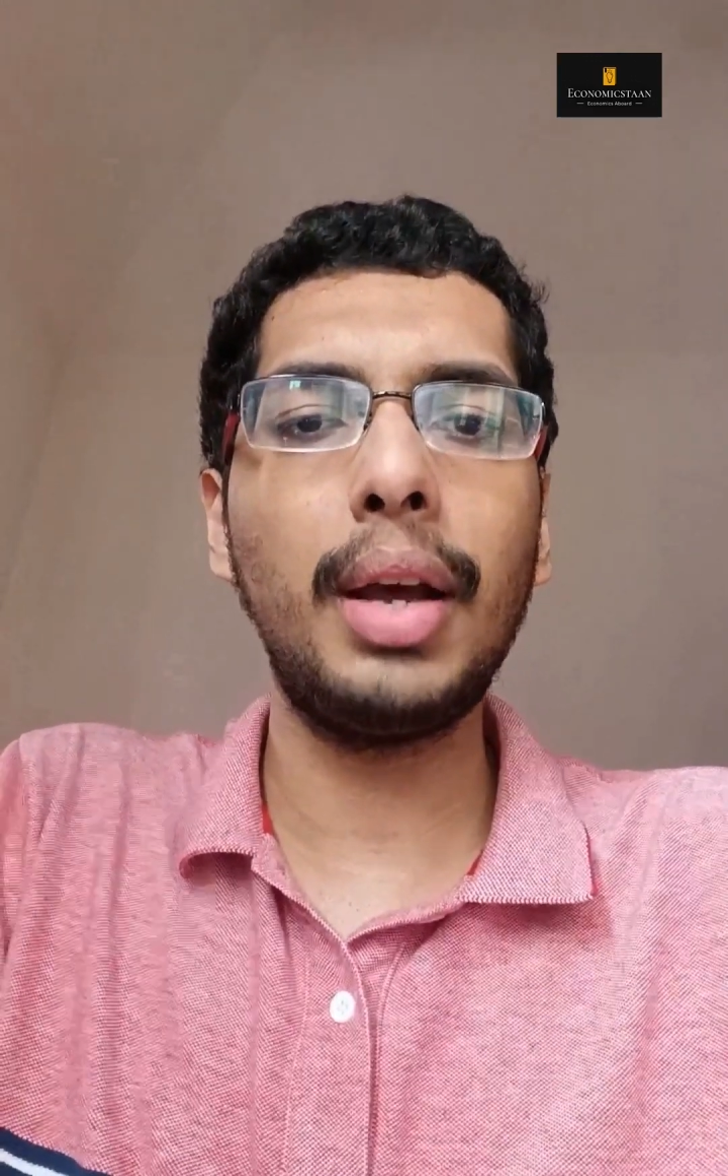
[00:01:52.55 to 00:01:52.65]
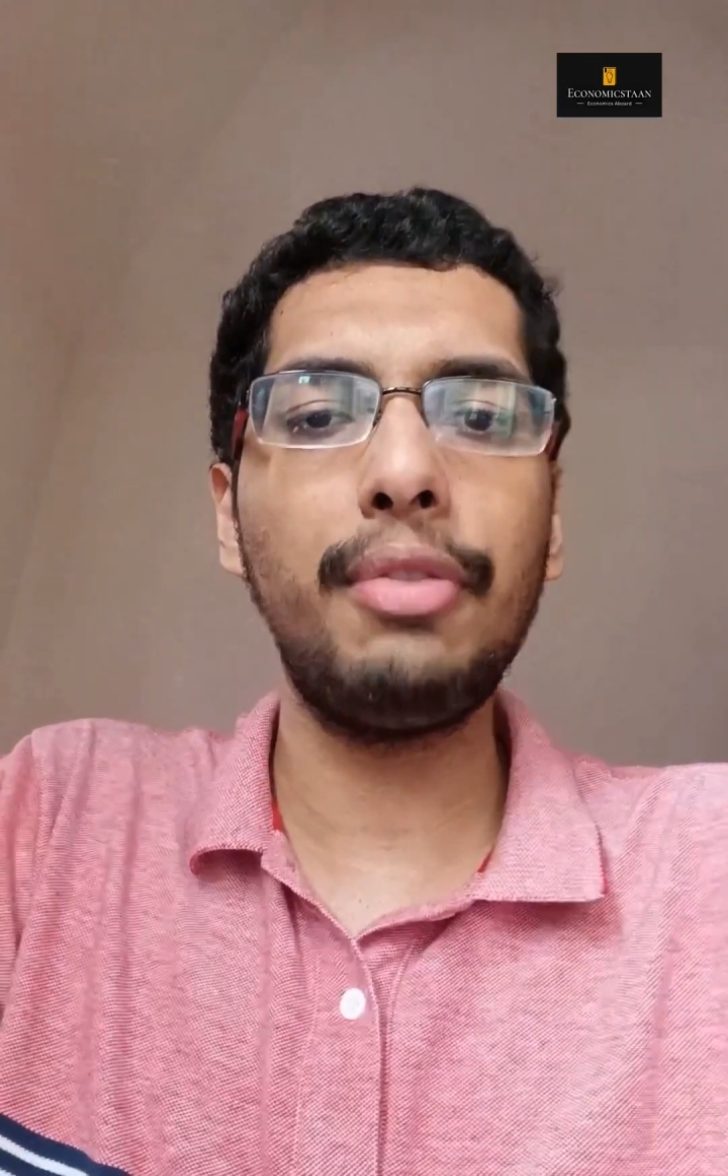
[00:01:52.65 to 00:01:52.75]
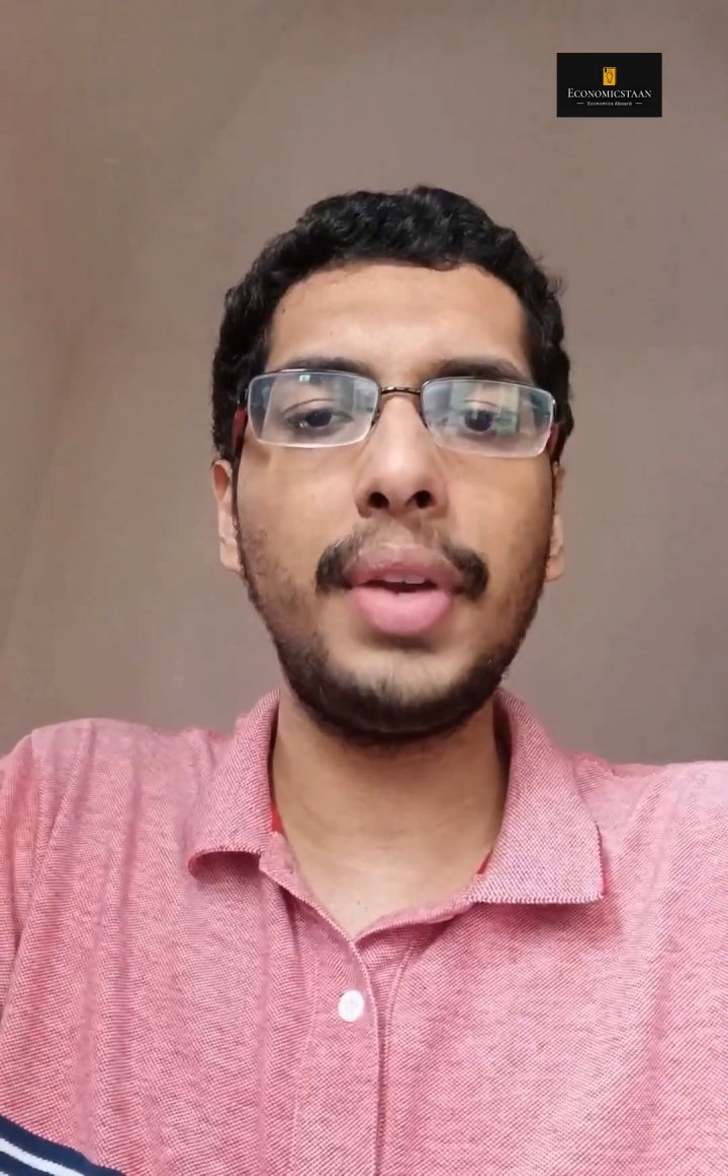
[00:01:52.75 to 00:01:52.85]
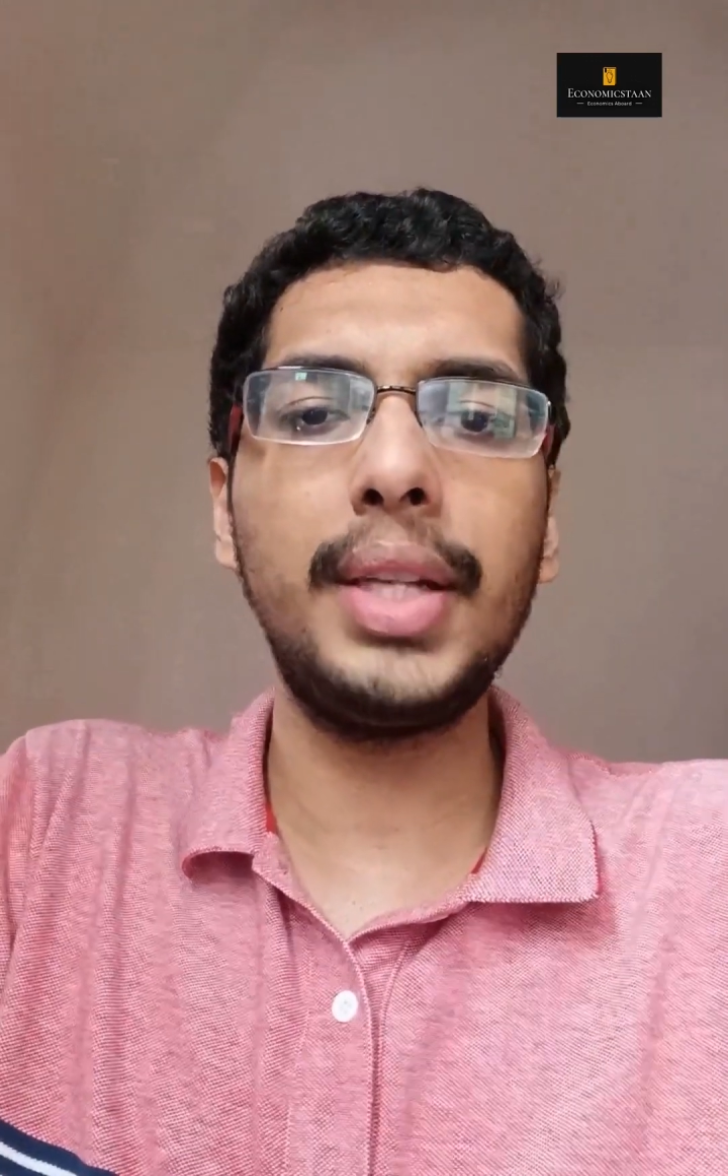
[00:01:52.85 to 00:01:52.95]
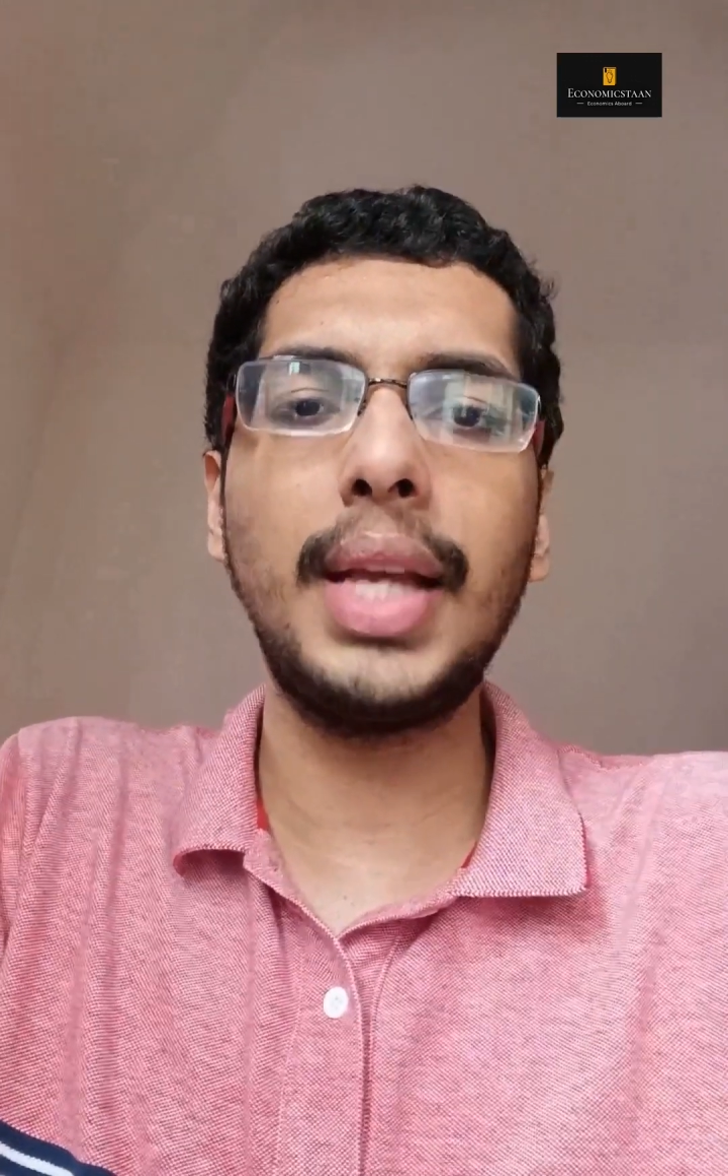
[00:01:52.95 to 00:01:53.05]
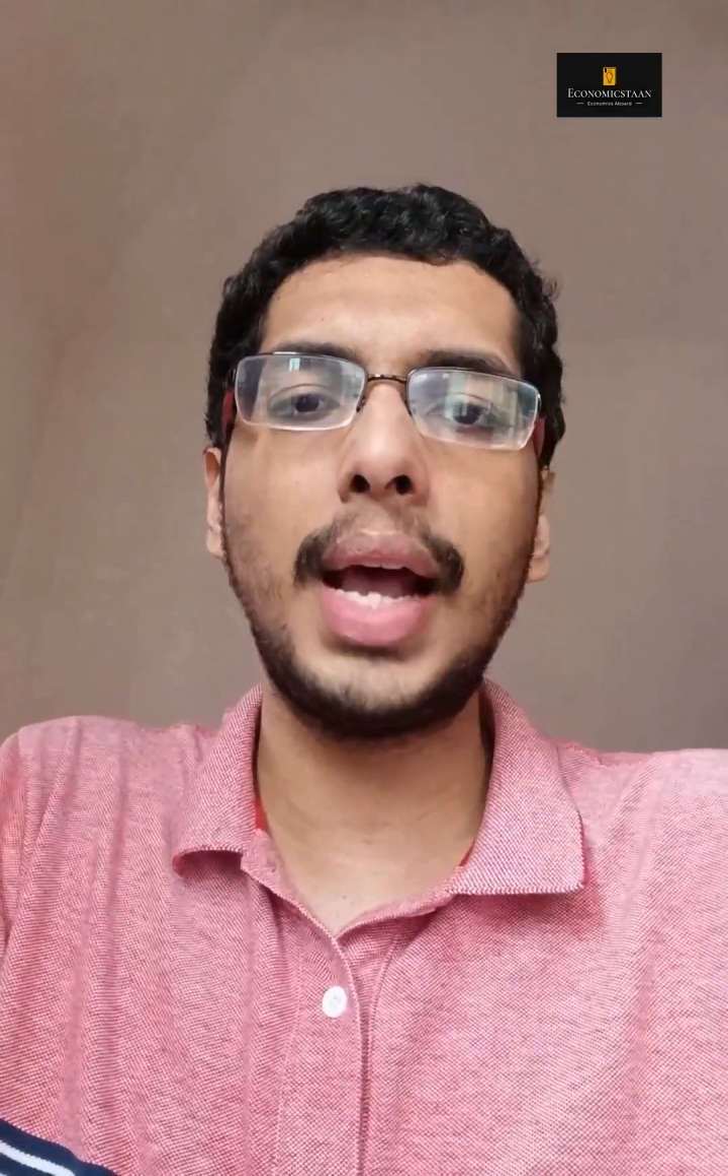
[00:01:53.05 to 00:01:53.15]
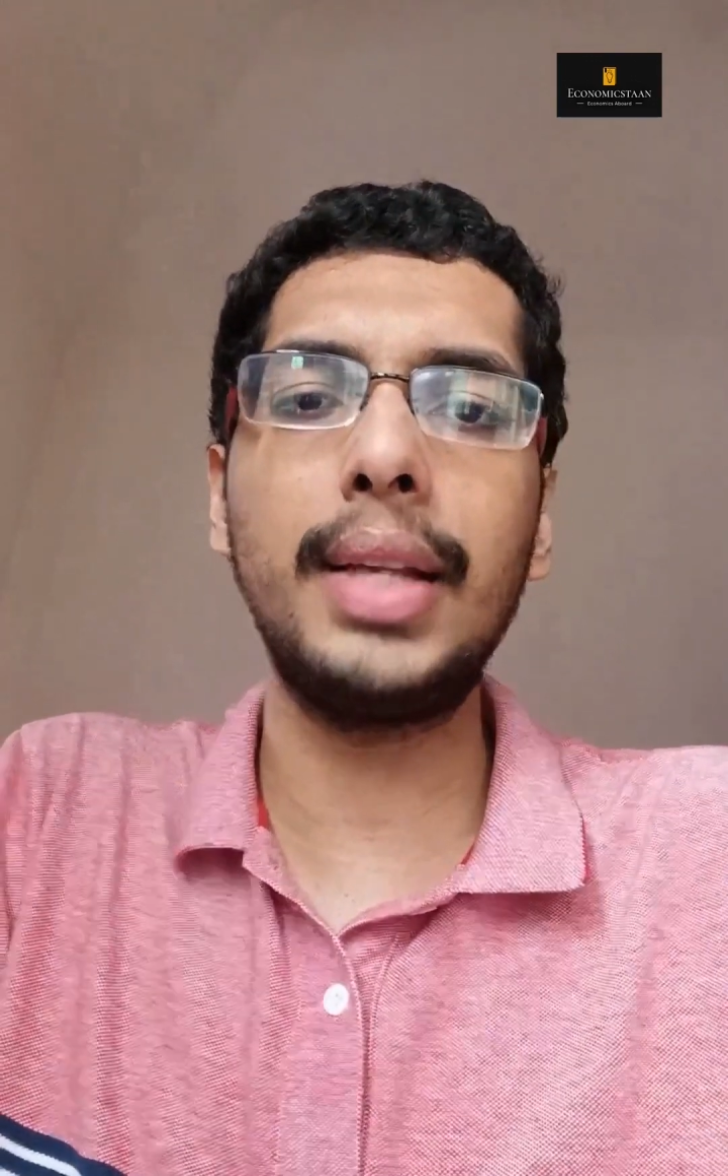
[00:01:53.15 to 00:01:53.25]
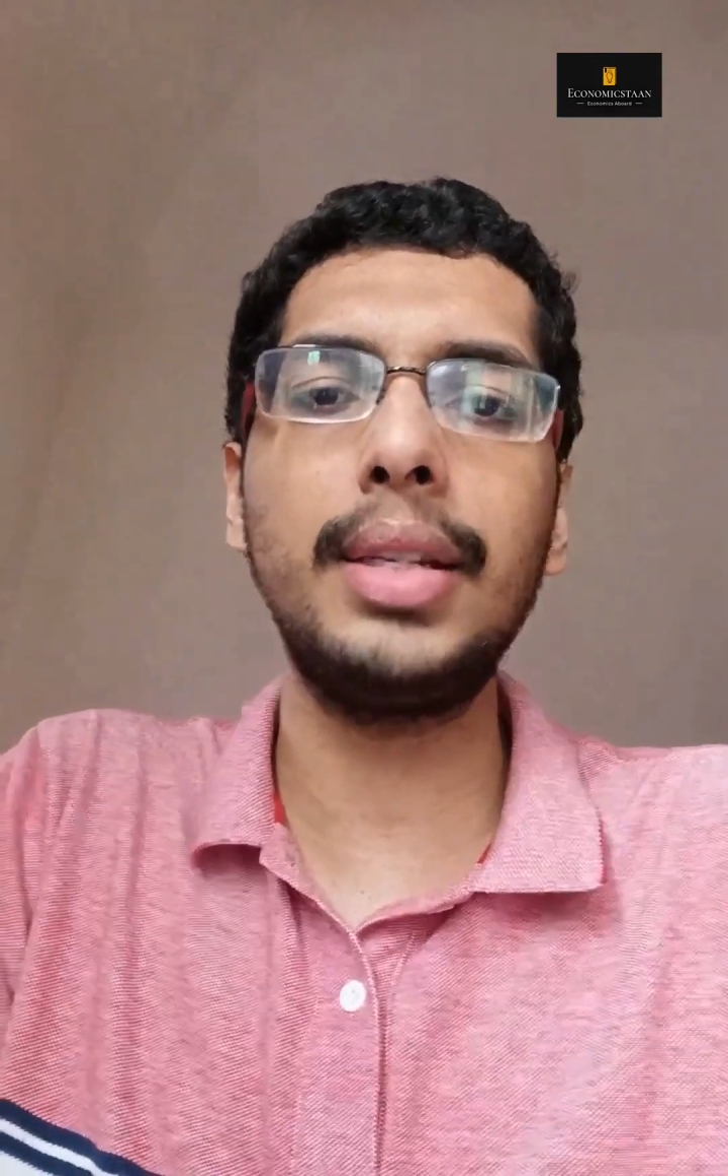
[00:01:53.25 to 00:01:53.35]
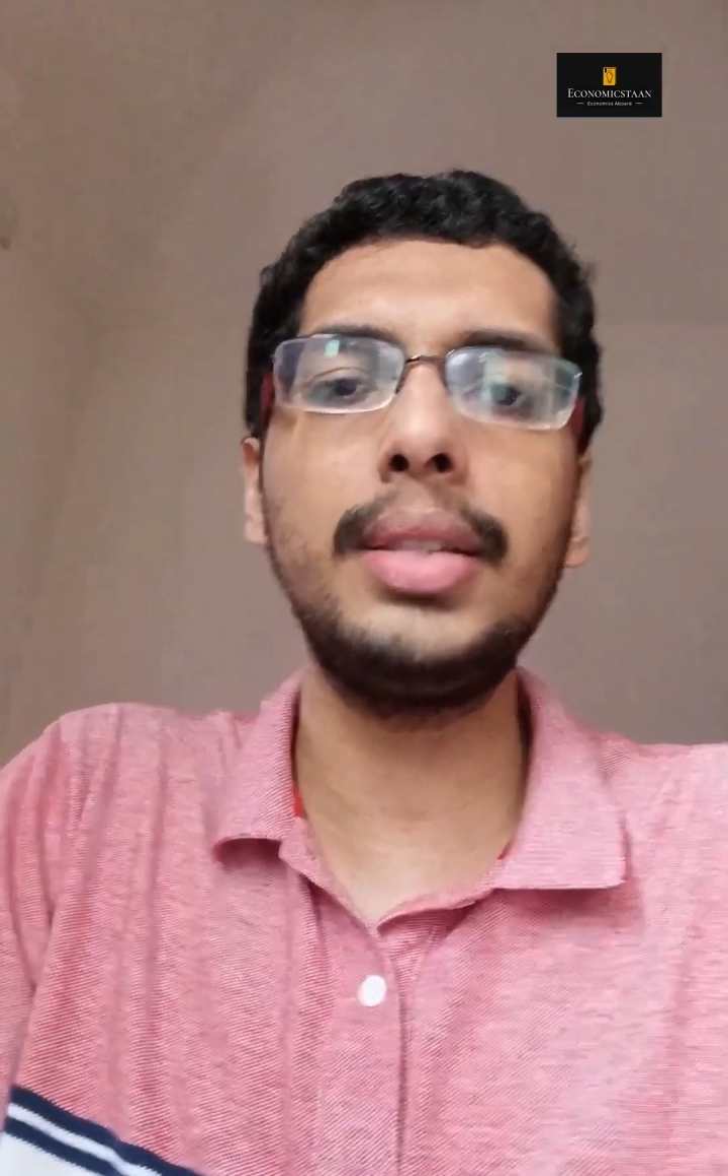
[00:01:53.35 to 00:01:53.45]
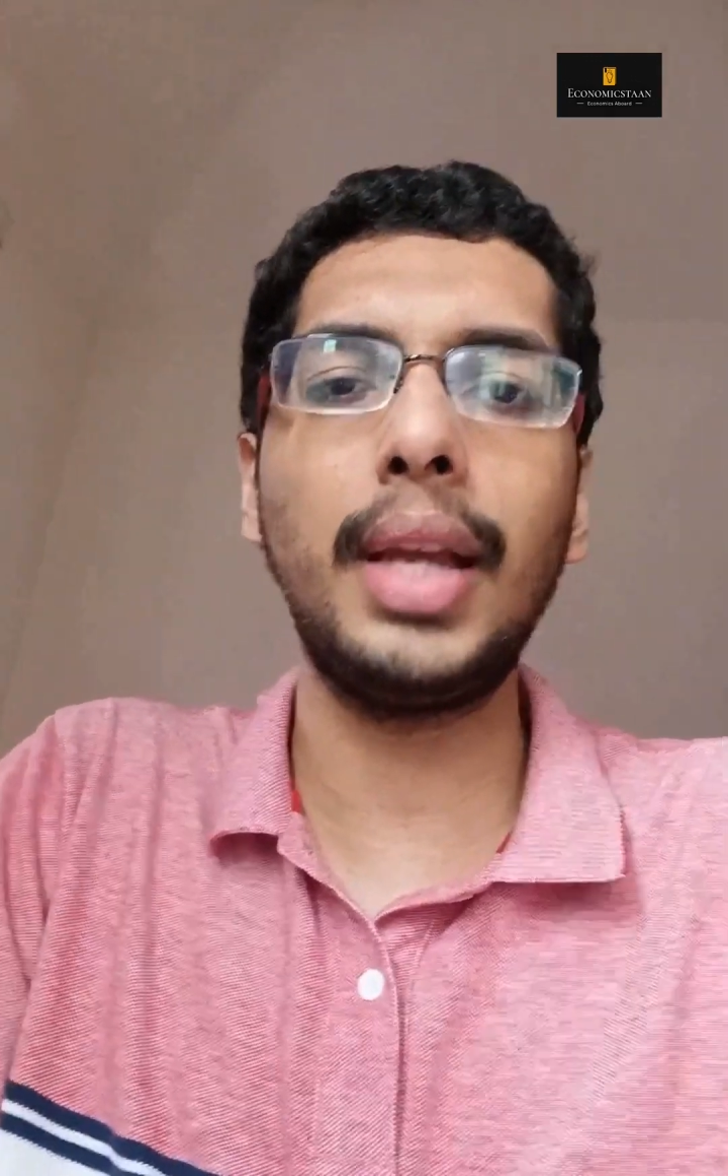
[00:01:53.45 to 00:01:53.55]
face
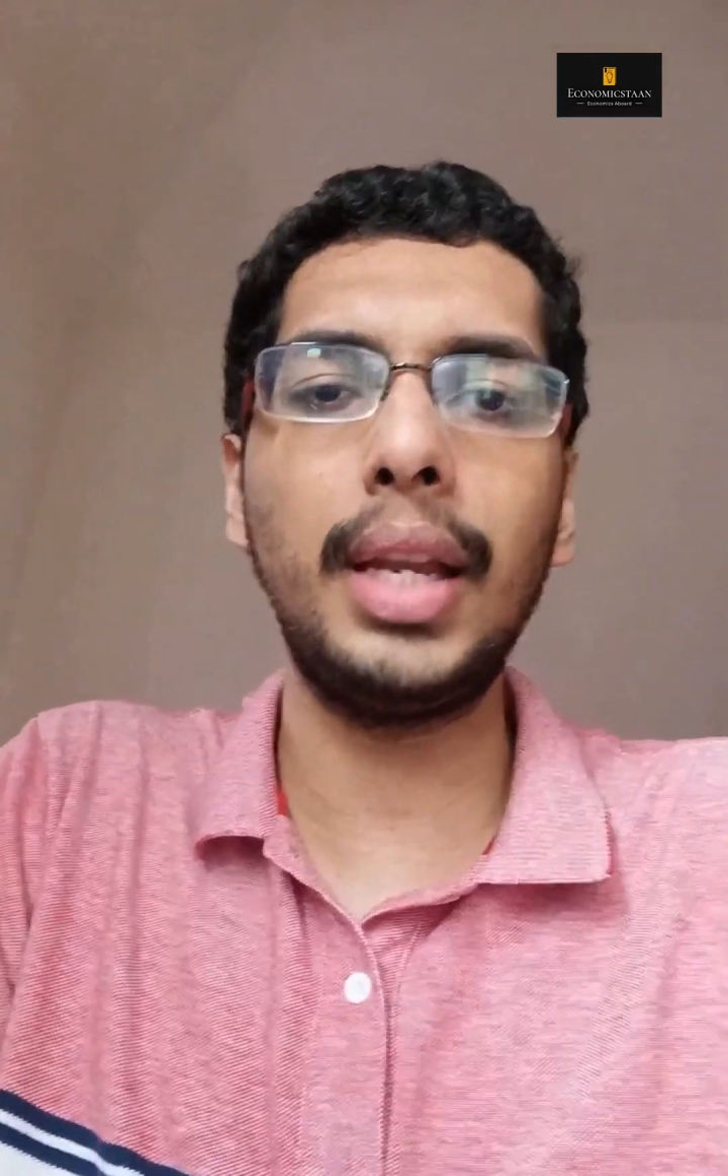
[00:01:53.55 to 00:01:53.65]
hassles